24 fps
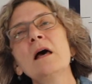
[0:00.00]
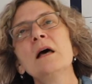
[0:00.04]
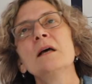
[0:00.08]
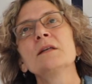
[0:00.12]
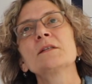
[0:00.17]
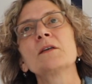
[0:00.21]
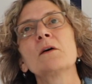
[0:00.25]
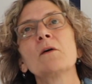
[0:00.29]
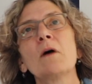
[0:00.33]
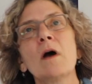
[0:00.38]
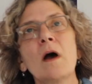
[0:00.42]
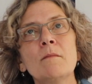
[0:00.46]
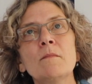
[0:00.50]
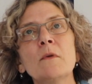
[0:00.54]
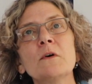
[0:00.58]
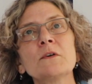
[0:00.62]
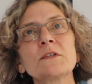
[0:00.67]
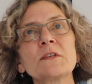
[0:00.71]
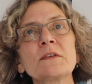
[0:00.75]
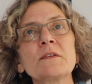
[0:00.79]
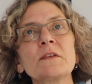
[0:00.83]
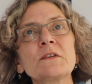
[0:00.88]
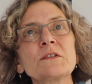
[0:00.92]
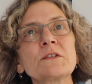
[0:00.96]
So
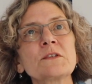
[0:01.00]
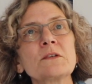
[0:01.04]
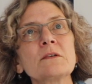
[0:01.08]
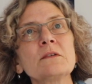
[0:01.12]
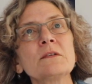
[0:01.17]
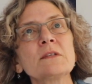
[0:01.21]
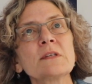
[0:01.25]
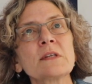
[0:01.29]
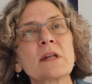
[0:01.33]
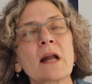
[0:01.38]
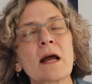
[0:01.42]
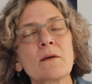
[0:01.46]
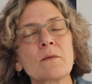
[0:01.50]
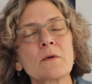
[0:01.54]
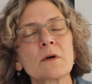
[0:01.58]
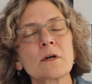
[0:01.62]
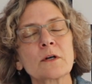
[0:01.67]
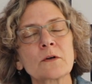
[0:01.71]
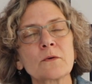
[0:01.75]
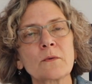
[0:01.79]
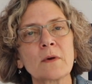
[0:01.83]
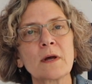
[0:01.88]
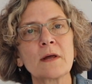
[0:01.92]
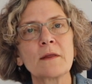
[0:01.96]
most of the students that I
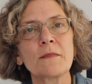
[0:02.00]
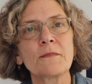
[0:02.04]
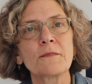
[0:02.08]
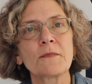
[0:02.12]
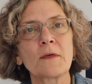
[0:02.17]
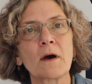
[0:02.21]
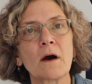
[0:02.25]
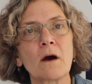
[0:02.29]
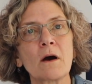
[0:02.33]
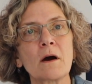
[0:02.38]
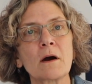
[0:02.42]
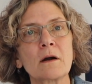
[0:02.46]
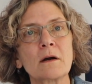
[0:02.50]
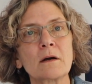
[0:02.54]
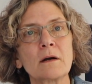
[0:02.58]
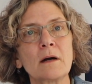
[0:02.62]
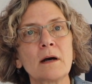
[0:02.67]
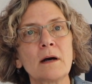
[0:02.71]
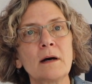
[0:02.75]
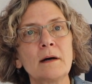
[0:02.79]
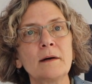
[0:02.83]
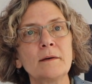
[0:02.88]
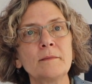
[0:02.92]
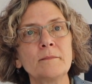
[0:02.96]
work with are,
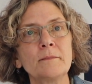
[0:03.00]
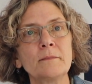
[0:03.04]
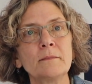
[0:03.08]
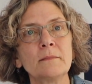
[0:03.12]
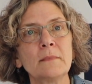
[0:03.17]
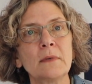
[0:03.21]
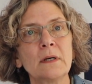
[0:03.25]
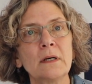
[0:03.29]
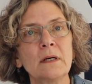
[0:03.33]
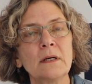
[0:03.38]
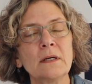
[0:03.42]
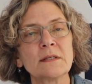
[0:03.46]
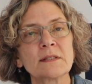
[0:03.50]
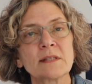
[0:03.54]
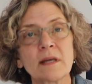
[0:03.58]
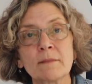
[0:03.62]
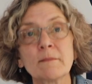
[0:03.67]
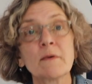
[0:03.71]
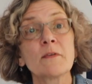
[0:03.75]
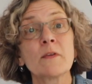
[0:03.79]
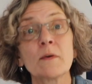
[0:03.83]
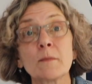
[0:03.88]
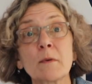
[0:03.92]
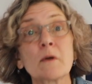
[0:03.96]

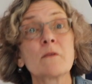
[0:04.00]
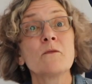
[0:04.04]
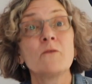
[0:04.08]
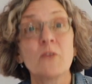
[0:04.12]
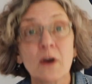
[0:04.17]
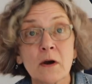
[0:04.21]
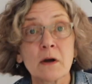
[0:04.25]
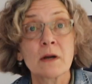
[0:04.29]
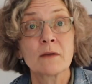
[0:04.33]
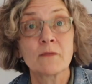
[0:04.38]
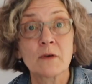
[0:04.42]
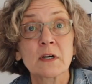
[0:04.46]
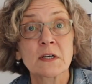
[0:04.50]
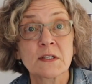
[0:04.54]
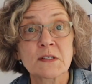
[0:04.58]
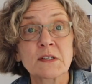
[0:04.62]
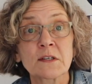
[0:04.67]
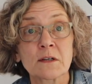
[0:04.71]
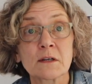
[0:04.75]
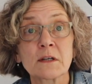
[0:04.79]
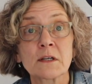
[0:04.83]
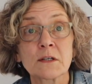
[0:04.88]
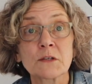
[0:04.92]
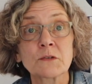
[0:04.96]
some of them are very, very
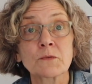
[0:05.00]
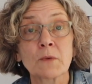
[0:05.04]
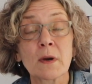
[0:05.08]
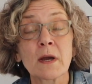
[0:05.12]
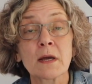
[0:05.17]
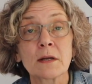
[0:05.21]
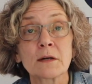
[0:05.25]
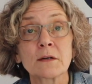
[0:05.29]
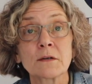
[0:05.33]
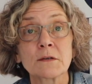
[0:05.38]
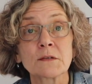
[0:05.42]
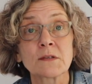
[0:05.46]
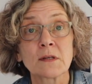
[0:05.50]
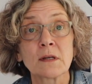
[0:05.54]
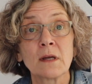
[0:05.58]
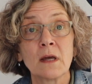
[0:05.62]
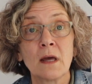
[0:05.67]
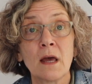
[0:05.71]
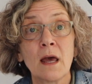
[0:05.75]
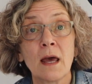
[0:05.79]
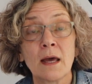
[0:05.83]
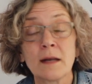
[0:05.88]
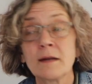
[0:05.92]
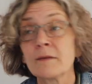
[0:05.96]
serious writers
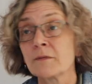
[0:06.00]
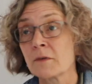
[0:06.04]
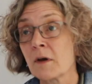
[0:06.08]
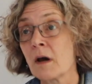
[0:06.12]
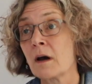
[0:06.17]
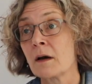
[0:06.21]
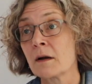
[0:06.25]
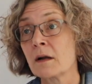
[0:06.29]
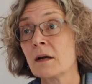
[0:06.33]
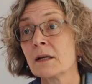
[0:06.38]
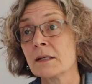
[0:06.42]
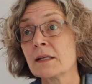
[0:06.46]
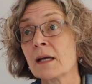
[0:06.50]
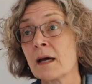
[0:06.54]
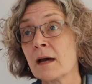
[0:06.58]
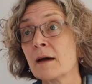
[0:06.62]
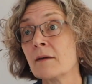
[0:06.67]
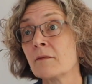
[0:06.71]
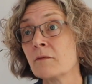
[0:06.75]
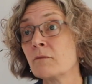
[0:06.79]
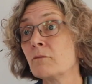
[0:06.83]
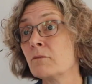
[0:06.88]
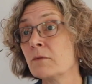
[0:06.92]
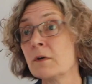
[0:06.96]
and have gone on to
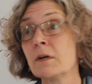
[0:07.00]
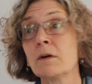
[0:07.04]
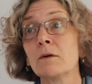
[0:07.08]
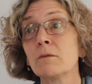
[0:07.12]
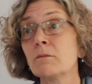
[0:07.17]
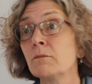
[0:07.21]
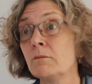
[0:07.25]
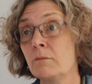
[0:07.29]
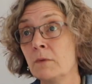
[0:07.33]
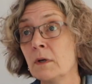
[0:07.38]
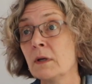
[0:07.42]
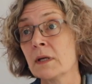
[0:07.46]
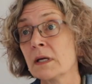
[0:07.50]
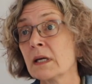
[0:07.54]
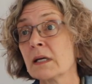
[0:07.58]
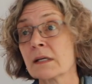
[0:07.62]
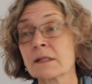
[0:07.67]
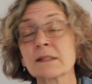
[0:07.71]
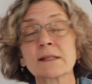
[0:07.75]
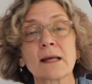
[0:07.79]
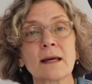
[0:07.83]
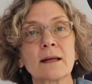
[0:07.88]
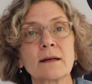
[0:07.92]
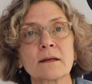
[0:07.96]
have, you know, really
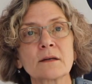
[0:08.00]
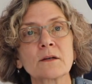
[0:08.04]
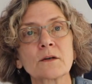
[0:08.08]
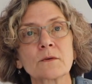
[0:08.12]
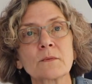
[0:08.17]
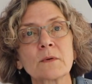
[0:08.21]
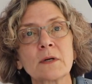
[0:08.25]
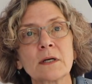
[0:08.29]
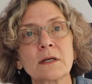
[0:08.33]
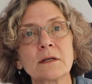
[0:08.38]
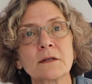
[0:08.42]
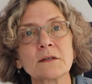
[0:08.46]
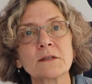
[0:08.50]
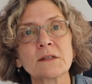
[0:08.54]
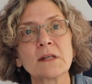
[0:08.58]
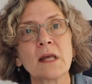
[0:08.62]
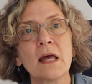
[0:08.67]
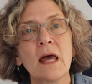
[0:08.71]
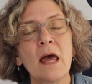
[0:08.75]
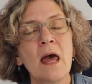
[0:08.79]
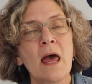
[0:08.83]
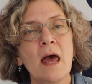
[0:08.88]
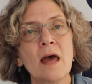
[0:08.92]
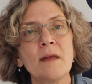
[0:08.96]
exciting careers,
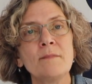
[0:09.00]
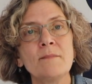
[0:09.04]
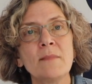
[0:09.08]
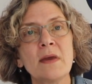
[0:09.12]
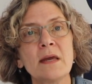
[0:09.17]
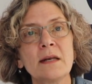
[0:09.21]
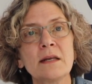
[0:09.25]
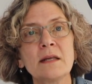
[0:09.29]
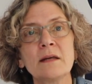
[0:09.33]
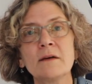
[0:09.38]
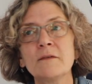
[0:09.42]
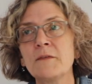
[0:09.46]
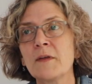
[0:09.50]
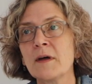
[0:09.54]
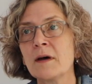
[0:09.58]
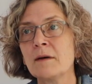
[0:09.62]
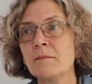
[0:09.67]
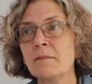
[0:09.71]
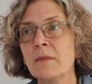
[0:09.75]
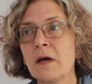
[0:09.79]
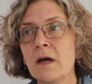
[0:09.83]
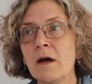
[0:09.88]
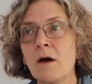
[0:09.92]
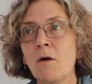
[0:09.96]
and many of
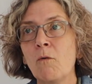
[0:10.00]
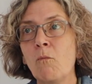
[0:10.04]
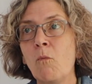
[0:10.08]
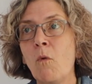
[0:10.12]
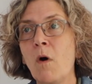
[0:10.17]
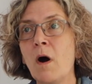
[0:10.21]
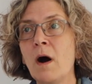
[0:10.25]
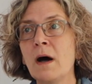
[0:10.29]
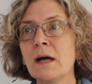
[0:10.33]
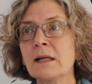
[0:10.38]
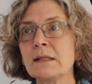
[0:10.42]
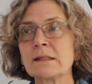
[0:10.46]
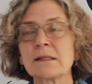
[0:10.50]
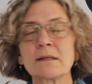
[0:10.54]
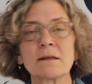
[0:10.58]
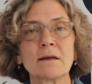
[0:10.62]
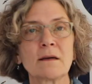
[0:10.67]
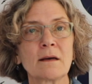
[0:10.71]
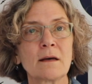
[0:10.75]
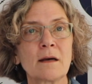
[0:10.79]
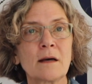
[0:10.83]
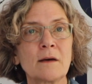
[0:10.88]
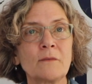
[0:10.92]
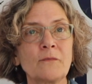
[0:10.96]
them want
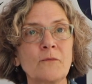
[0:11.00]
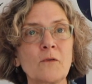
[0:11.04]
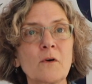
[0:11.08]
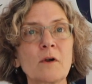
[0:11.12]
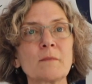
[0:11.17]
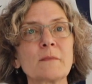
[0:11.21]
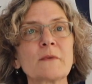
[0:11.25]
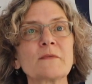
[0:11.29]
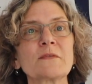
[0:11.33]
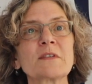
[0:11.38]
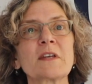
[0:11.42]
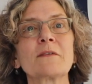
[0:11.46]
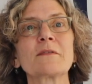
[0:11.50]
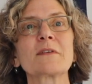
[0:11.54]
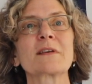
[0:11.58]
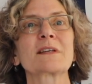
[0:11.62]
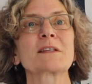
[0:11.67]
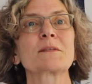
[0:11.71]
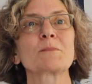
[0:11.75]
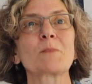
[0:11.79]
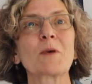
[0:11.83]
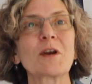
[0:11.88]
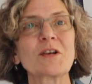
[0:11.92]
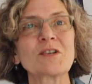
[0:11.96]
a form of
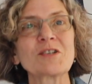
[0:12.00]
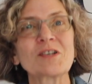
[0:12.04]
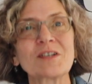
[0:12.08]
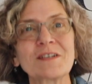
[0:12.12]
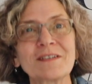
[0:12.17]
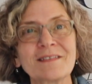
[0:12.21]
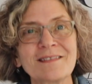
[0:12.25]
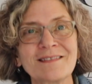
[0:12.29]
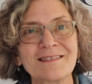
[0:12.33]
self-expression.